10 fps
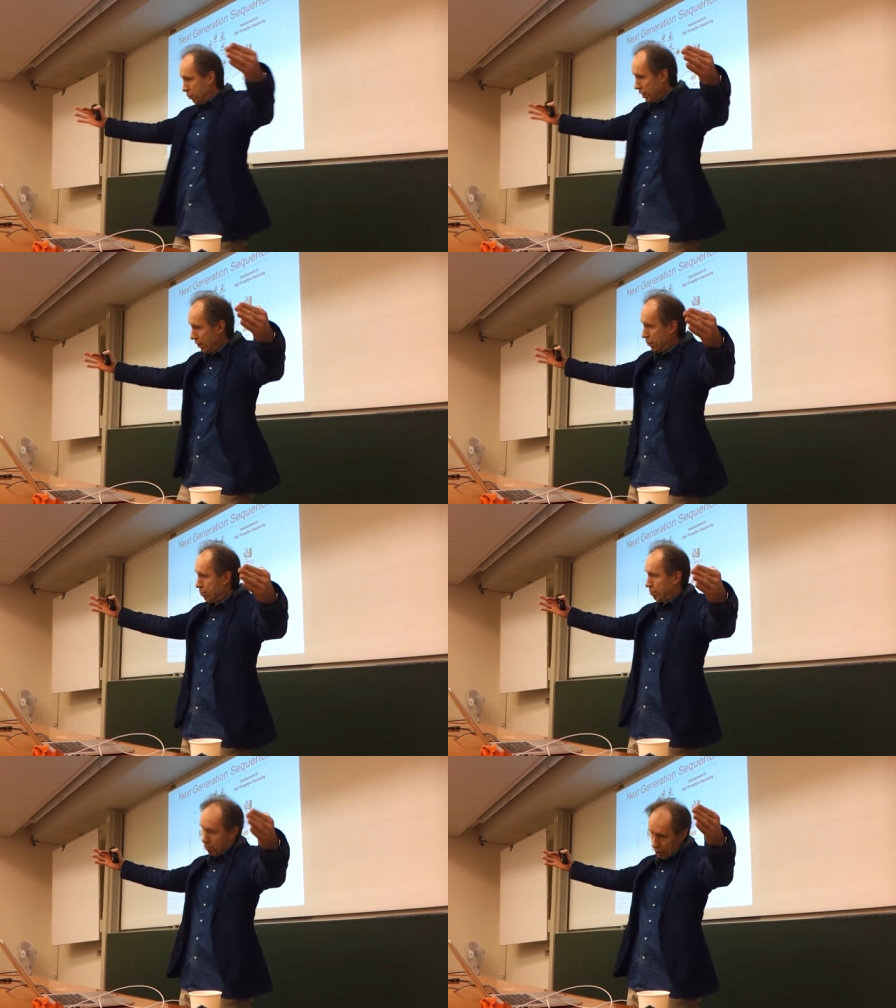we have a
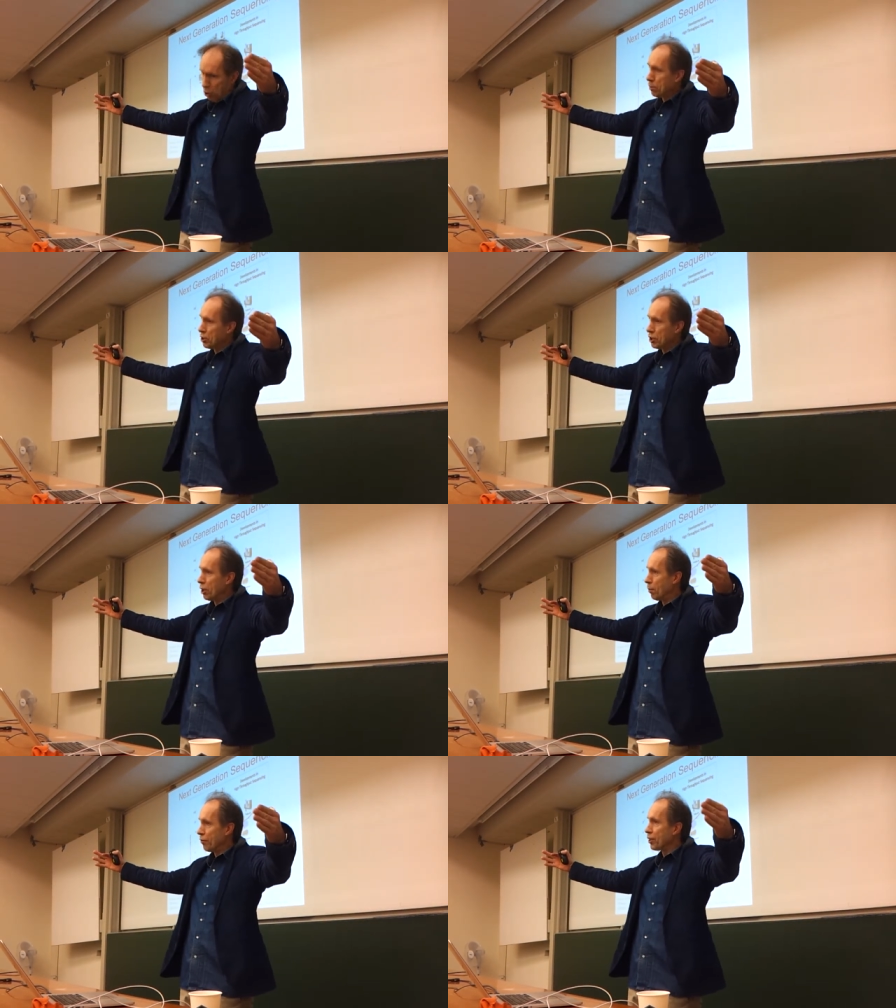human
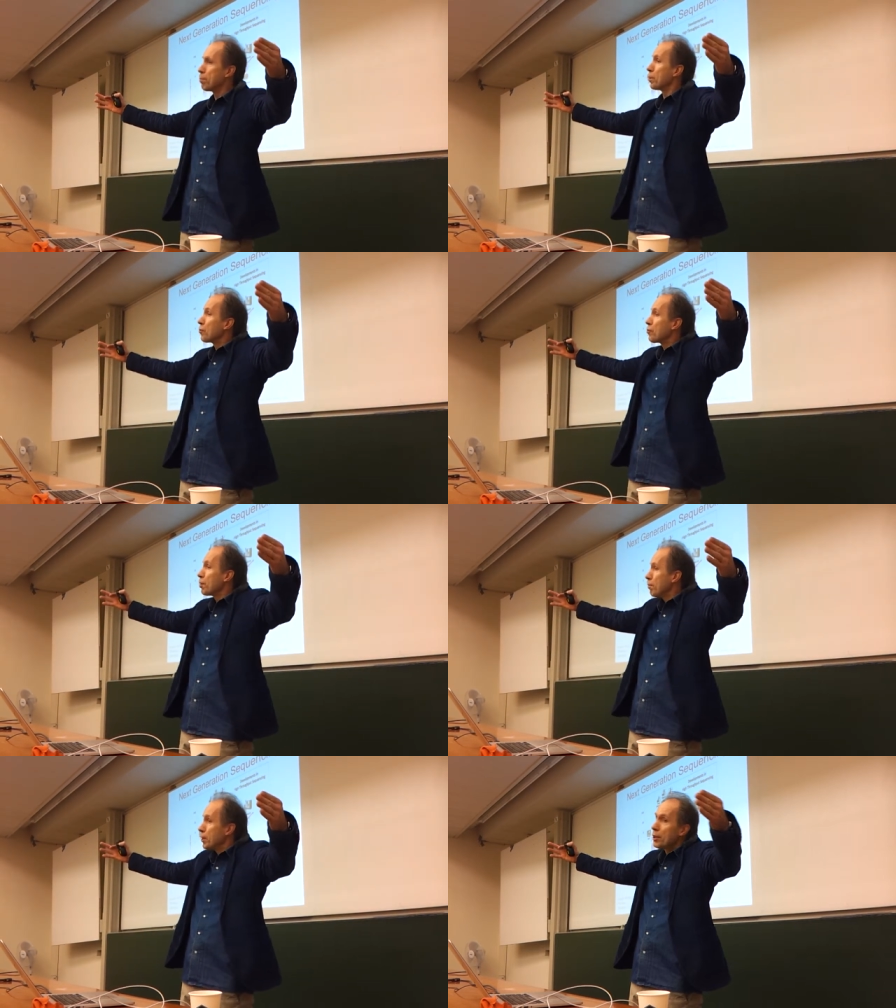genome of
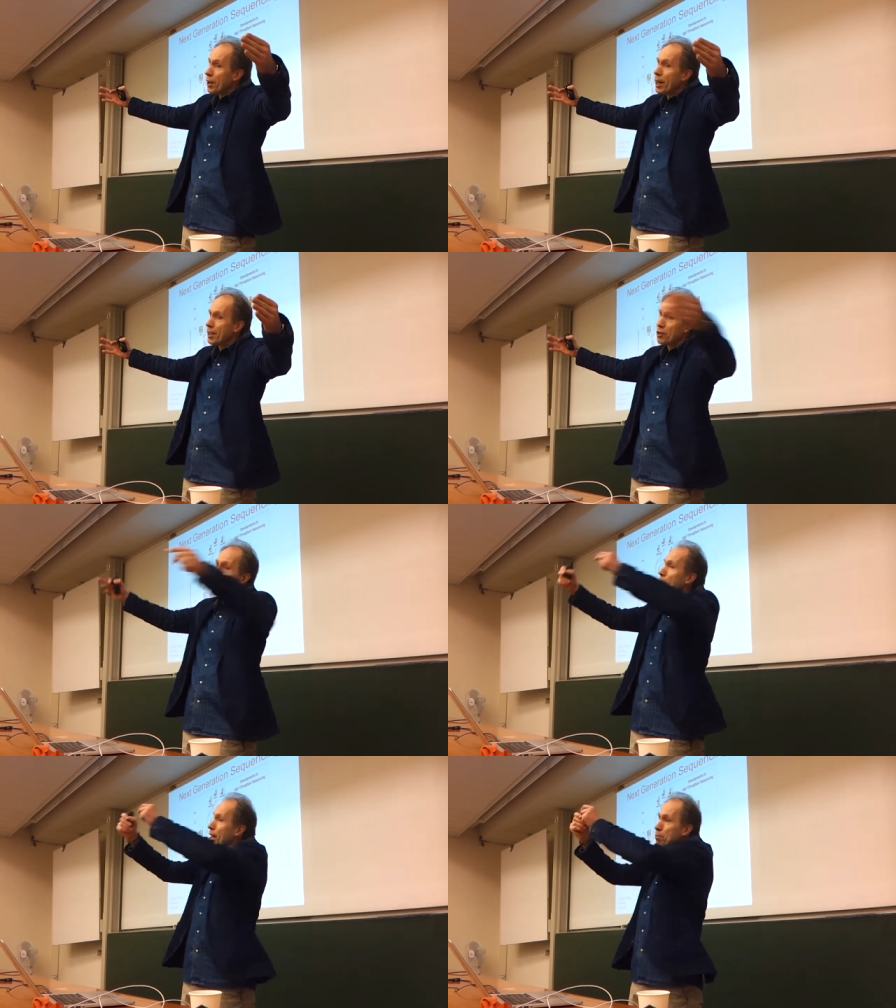3.3 billion letters
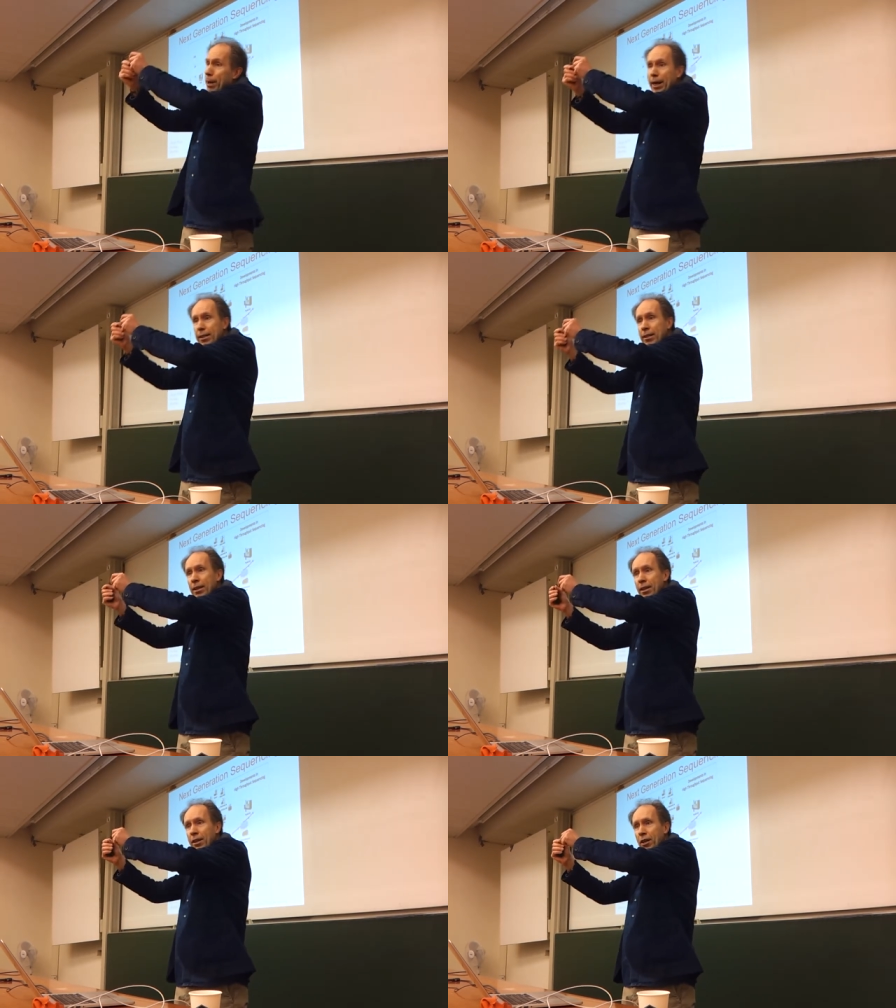of base pairs.
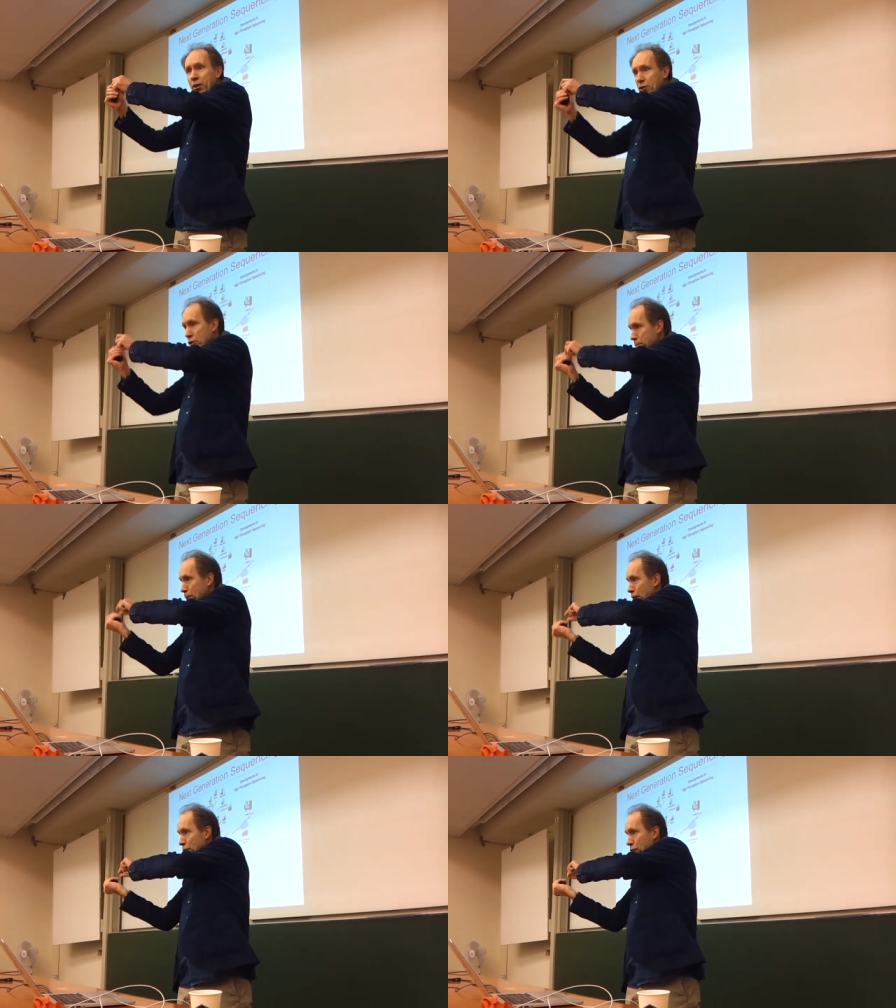Just
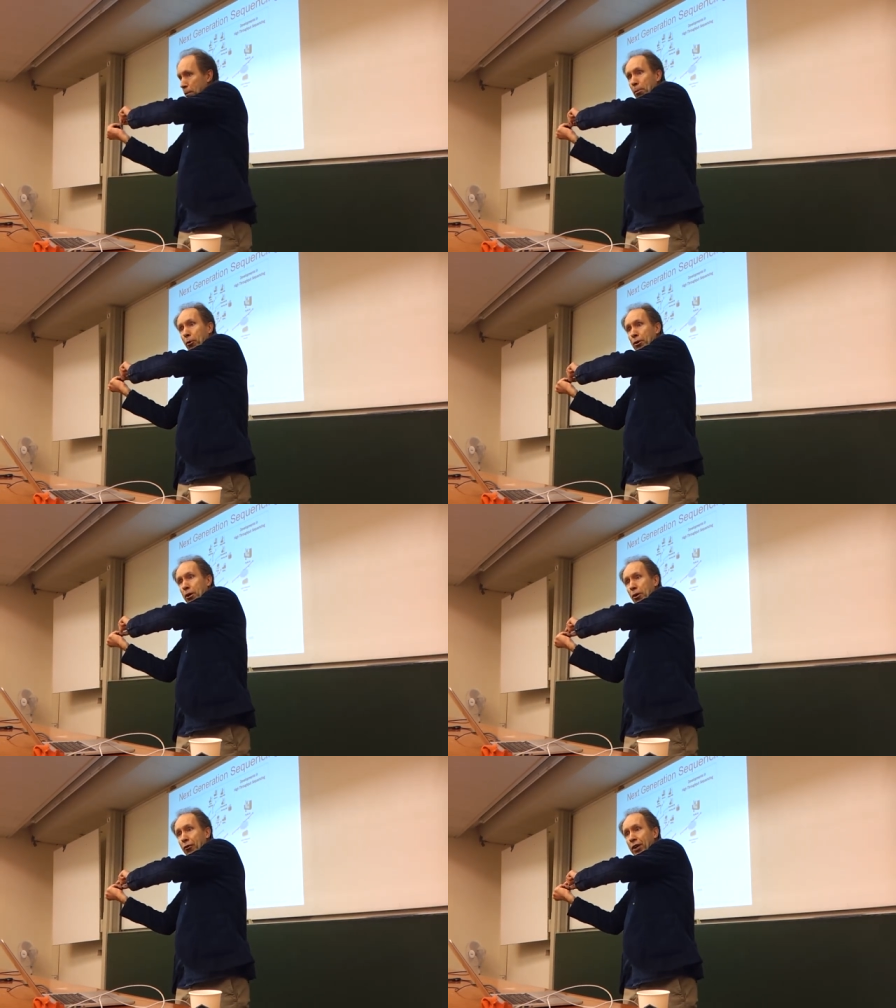put it through a pore, the
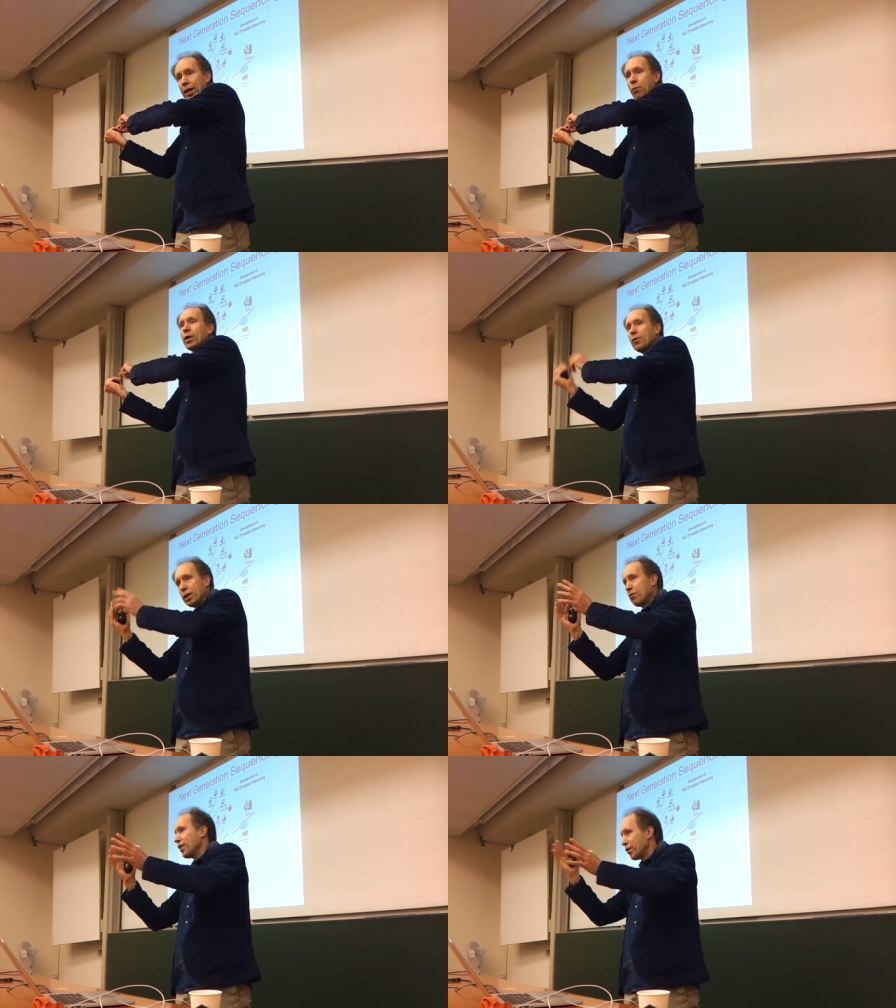whole thing. Well, we
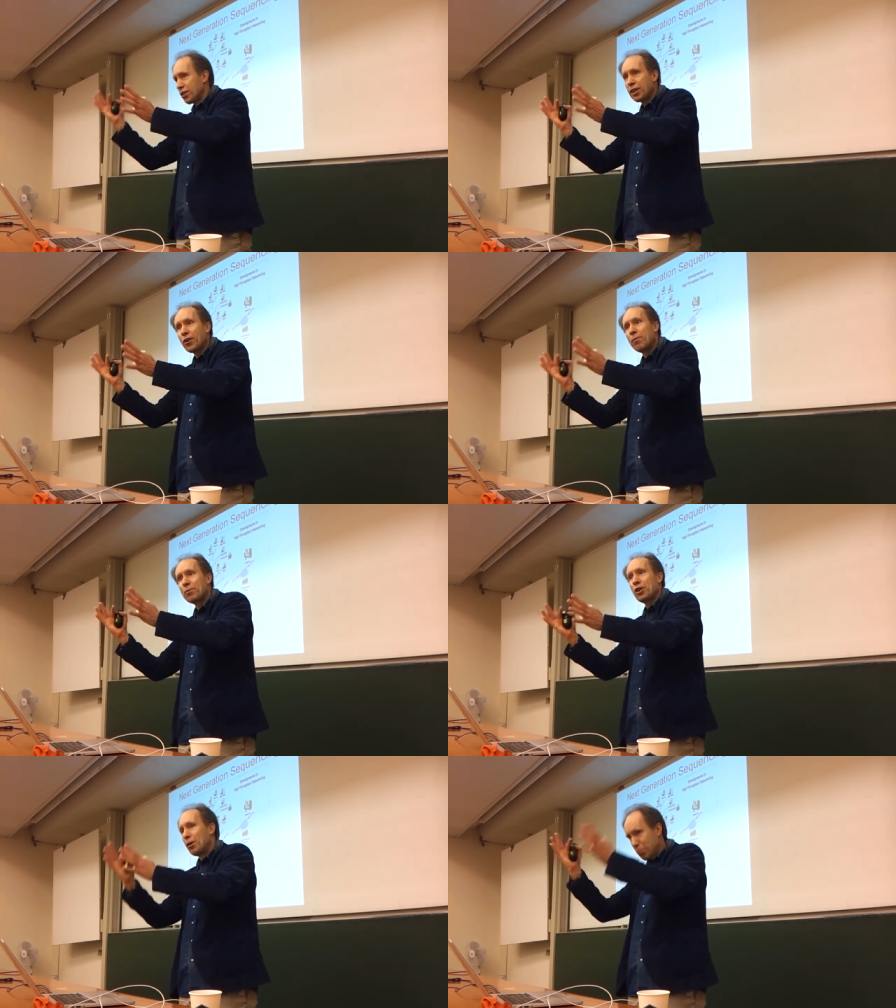have 23
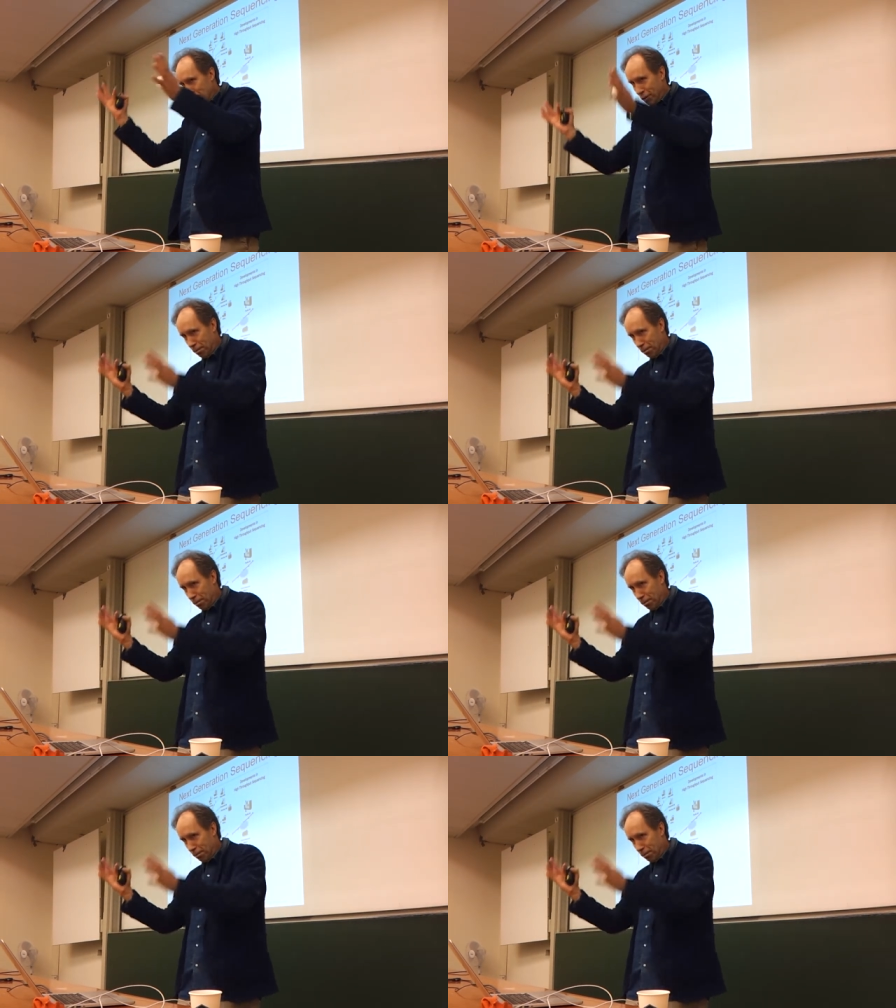chromosomes, so the